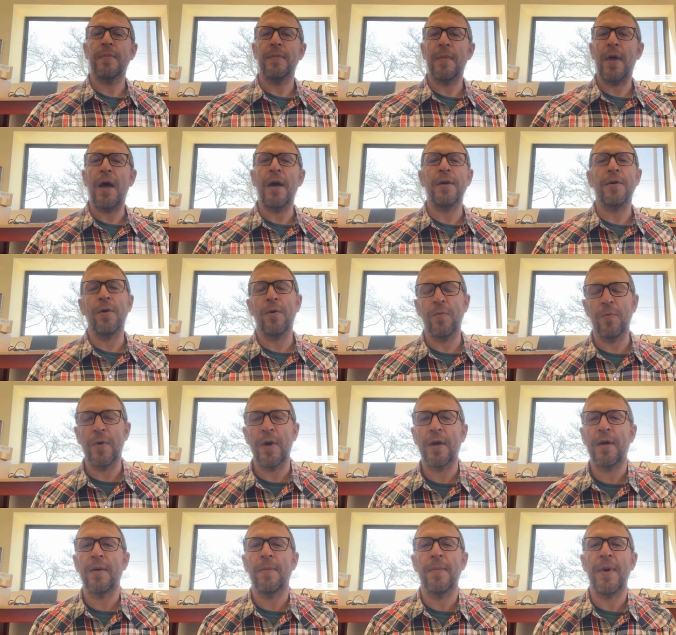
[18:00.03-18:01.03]
I don't
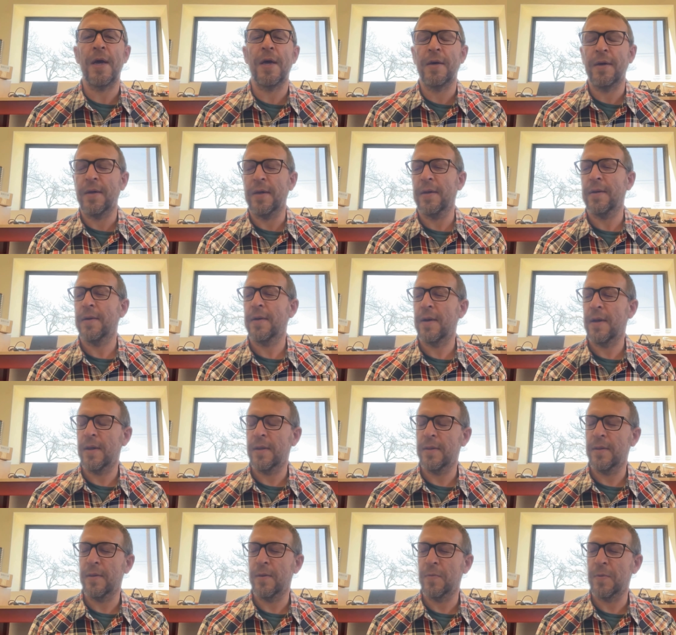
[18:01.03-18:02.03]
recommend it.
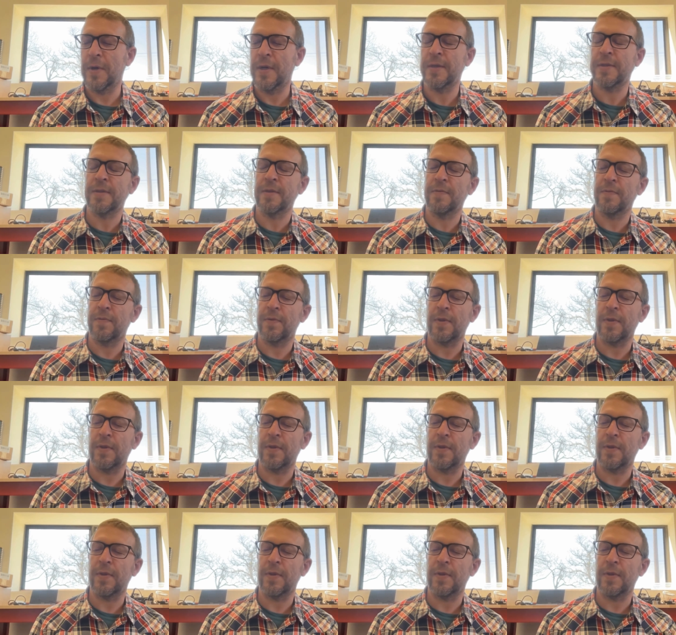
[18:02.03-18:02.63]
And the reason for